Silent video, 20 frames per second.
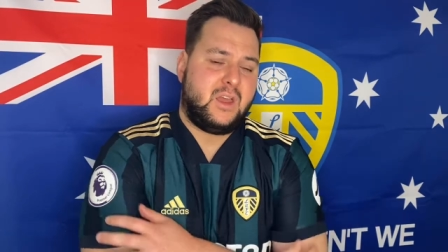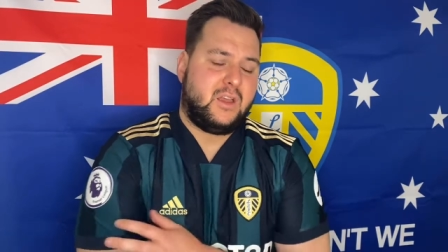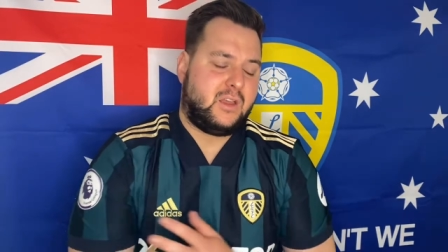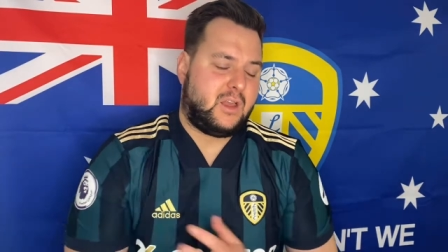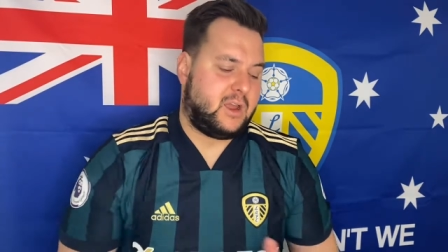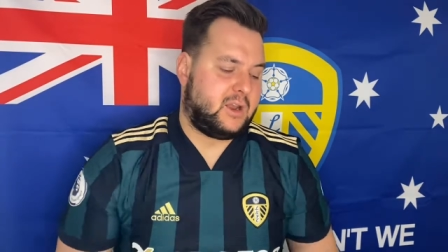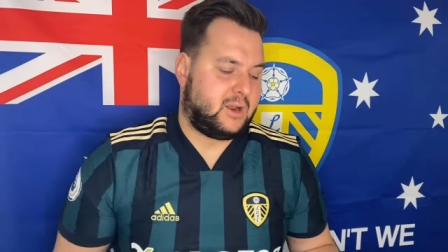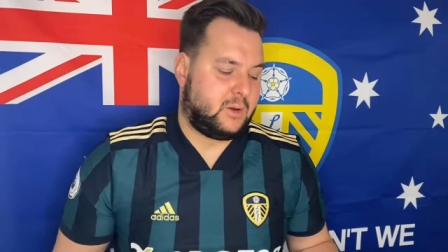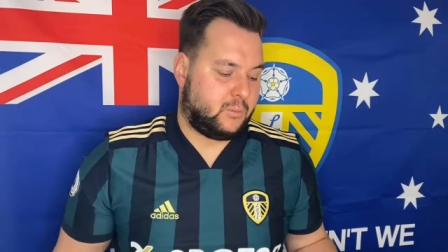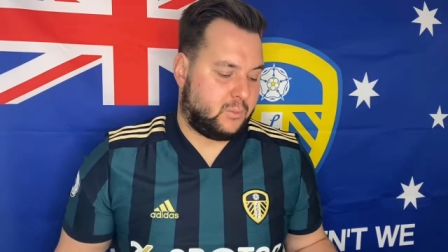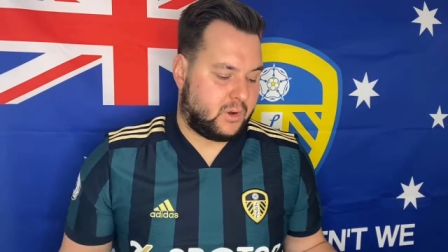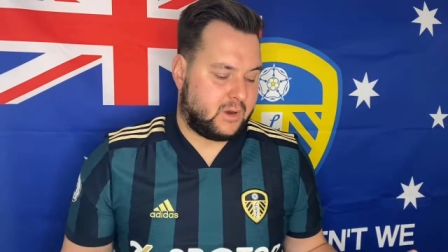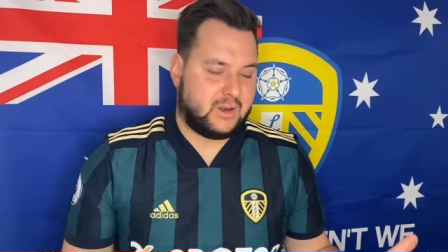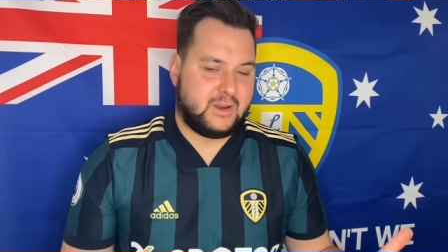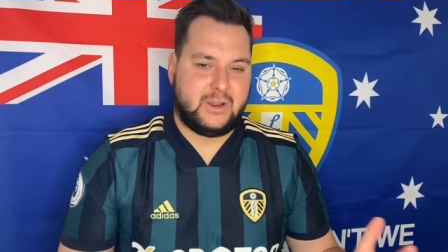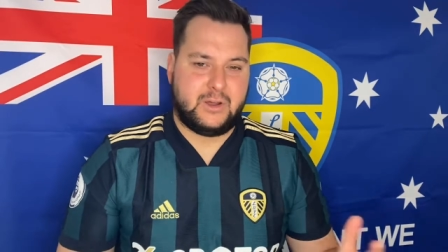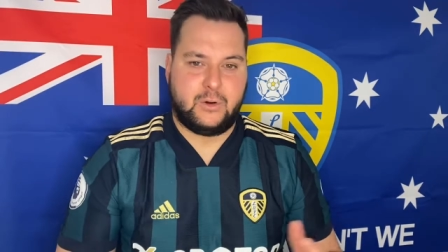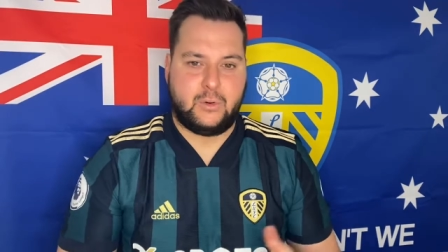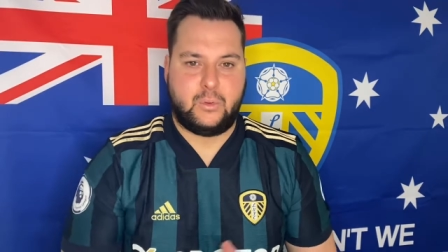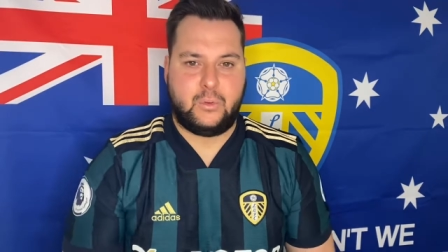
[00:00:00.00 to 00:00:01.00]
End up
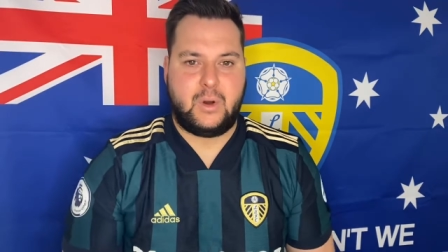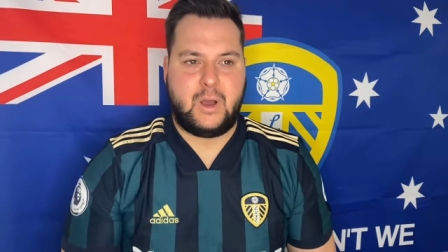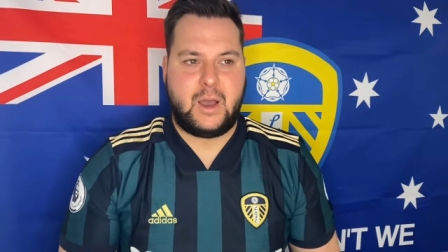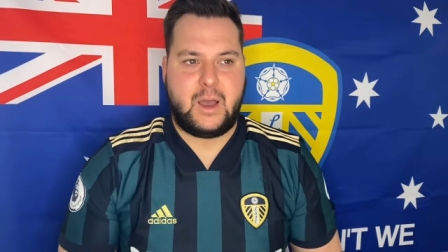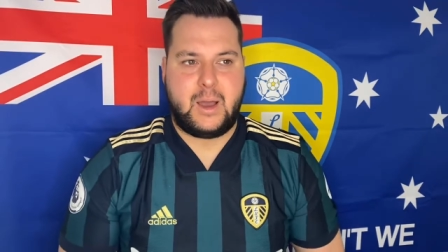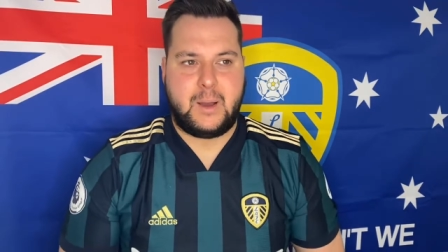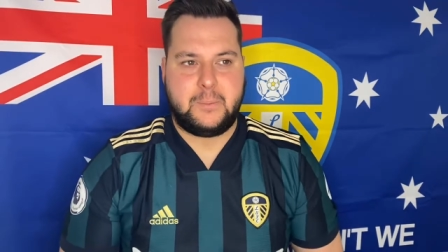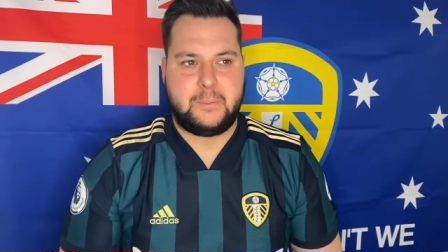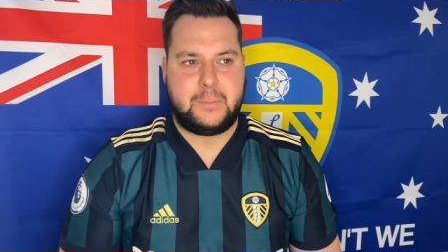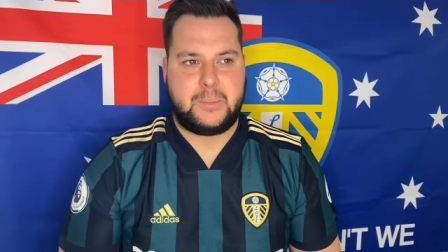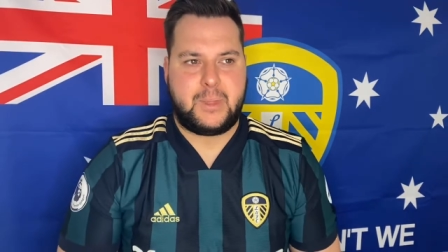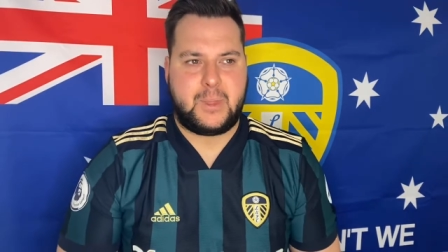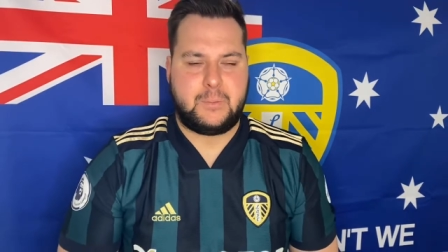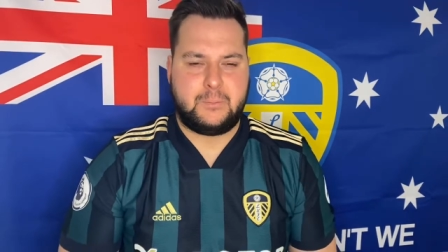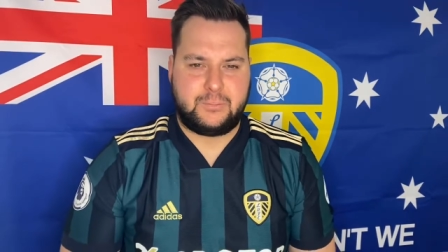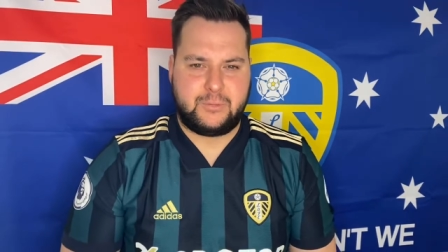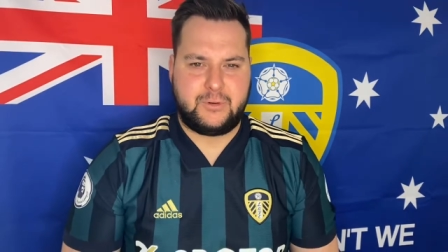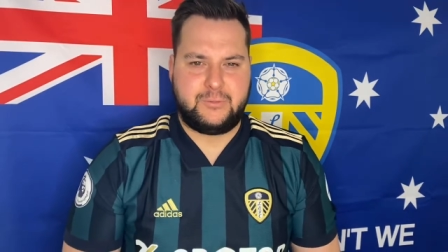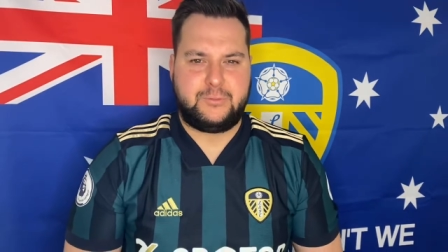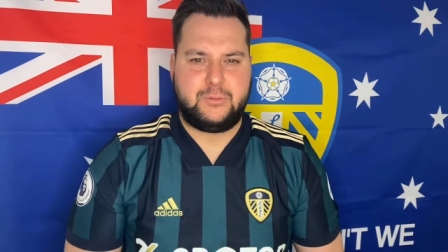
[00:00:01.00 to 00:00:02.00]
1-0, and
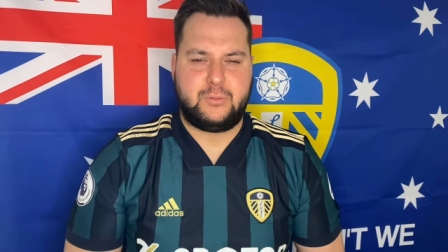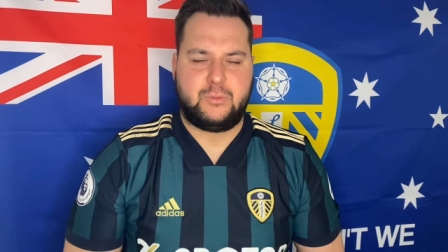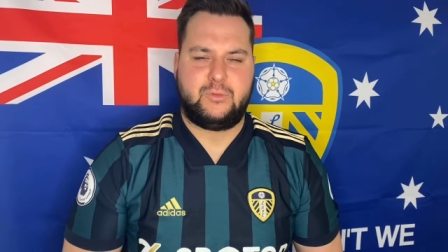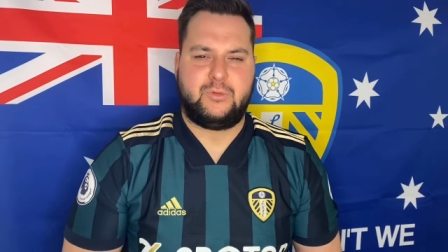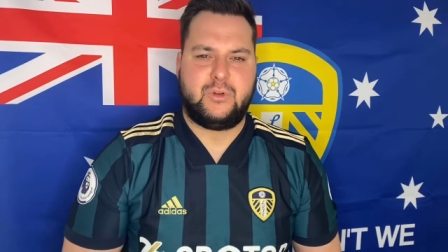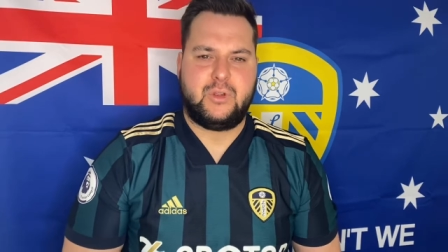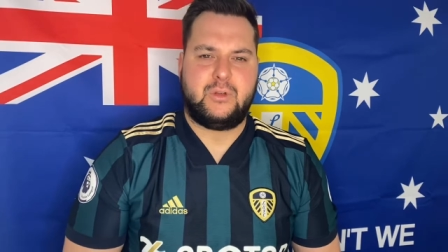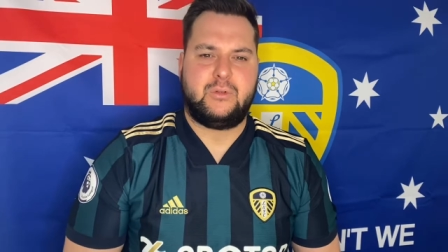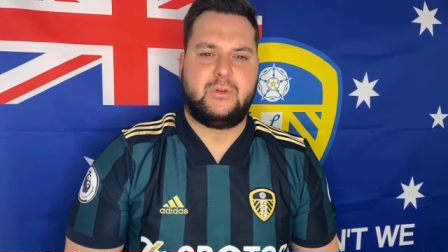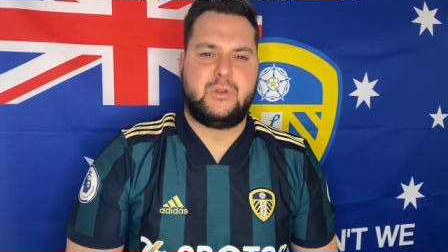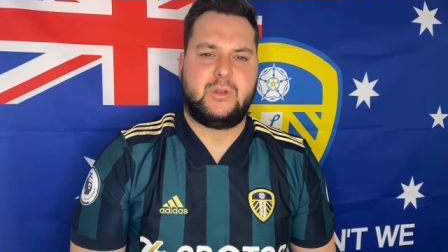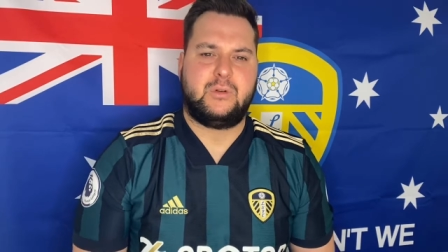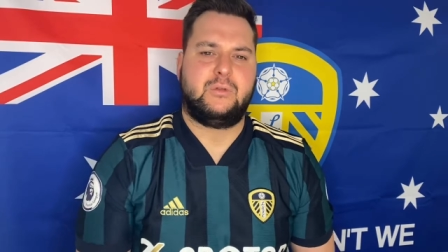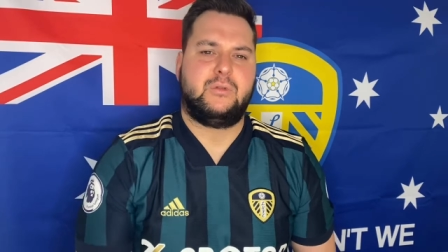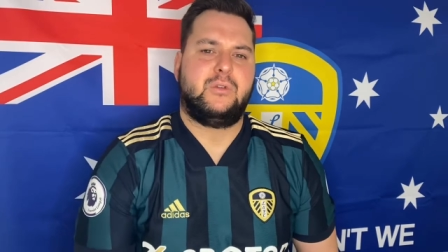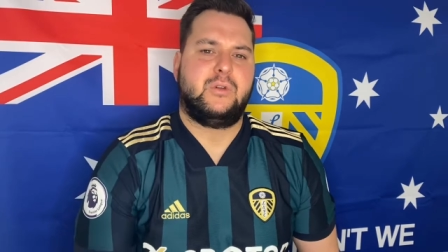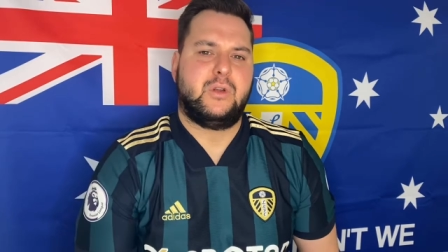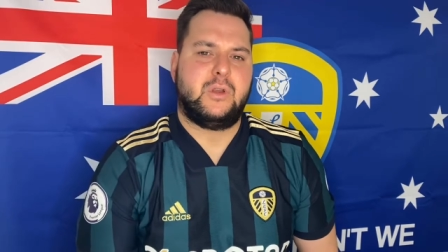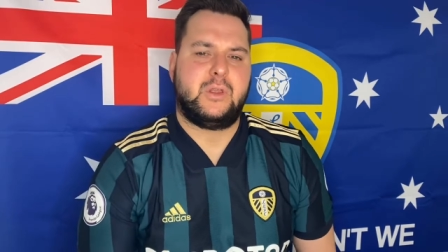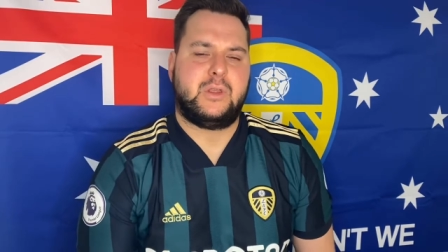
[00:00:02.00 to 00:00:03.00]
Brentford were really, really,
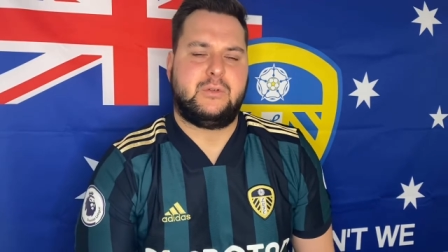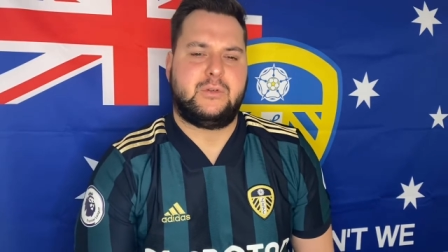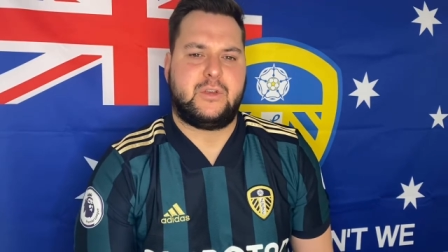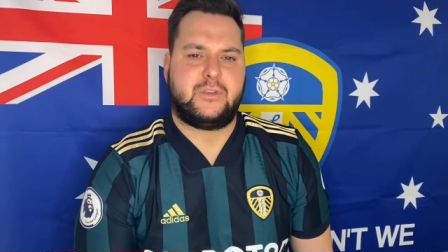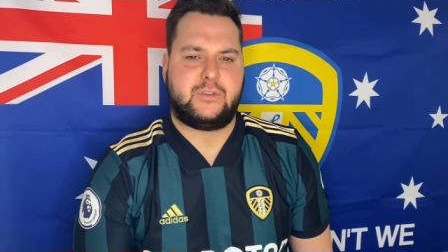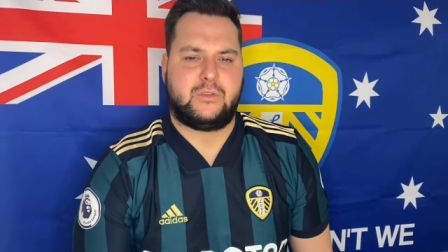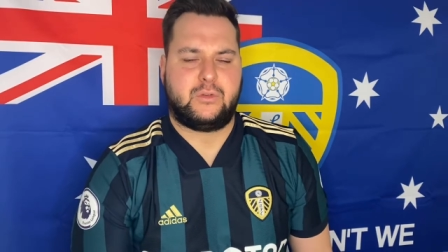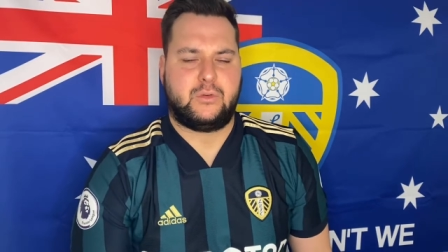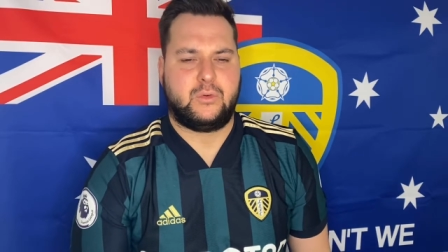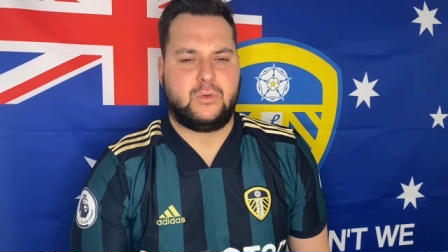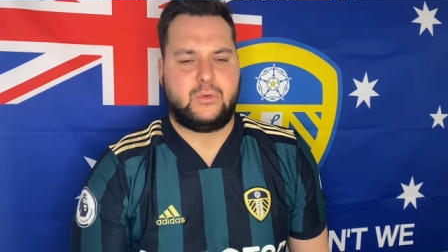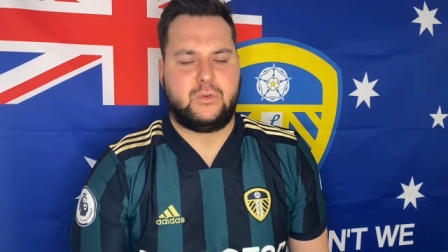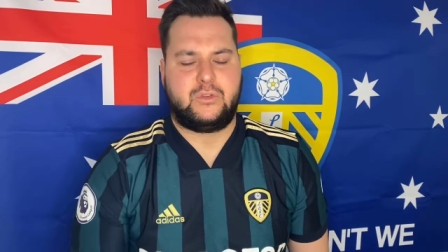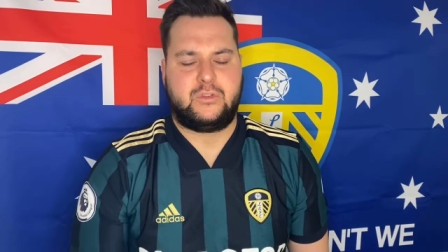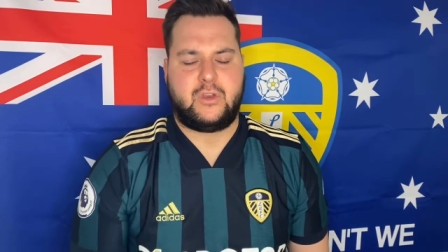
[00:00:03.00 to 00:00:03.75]
really resolute.